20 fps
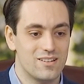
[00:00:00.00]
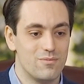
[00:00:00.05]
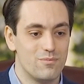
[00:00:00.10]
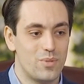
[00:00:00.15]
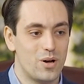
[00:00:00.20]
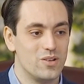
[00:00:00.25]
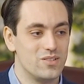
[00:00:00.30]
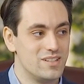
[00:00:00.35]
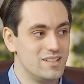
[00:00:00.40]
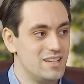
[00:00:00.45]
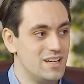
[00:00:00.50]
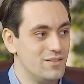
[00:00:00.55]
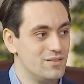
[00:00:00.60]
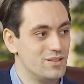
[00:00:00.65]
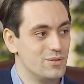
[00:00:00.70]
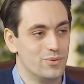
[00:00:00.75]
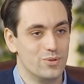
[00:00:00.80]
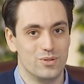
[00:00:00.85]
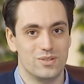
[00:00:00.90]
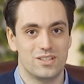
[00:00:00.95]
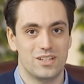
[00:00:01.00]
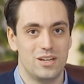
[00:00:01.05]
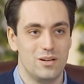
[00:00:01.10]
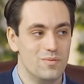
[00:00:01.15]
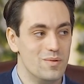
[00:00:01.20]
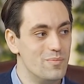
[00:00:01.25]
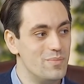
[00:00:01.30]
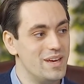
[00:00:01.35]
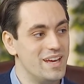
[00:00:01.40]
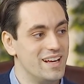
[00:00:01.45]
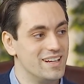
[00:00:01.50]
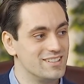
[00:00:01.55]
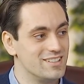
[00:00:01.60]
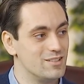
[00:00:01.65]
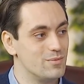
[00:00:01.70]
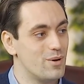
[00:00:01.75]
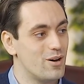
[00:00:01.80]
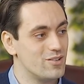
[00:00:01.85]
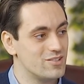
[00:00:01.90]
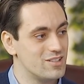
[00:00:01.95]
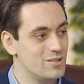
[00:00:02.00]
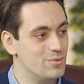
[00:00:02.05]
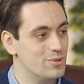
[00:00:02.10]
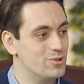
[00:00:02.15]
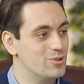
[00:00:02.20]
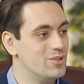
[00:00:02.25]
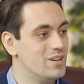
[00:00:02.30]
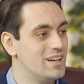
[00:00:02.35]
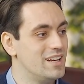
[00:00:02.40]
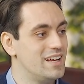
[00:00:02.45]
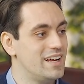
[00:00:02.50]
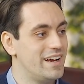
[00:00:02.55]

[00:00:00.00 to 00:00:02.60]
positive towards human beings as possible,